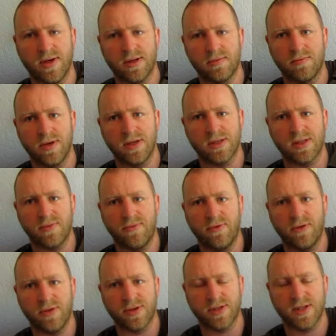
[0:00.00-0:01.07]
made some
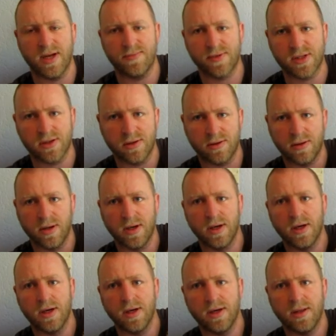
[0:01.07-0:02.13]
further steps on
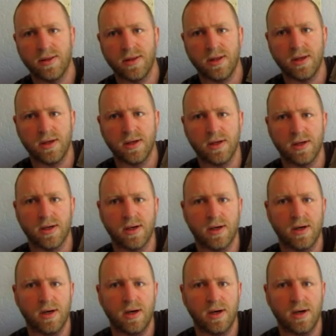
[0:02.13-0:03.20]
the
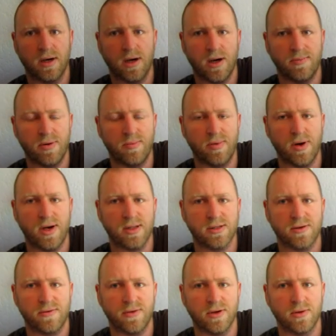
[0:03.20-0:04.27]
upper part
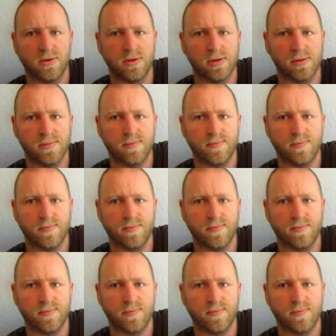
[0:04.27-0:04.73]
of the hull.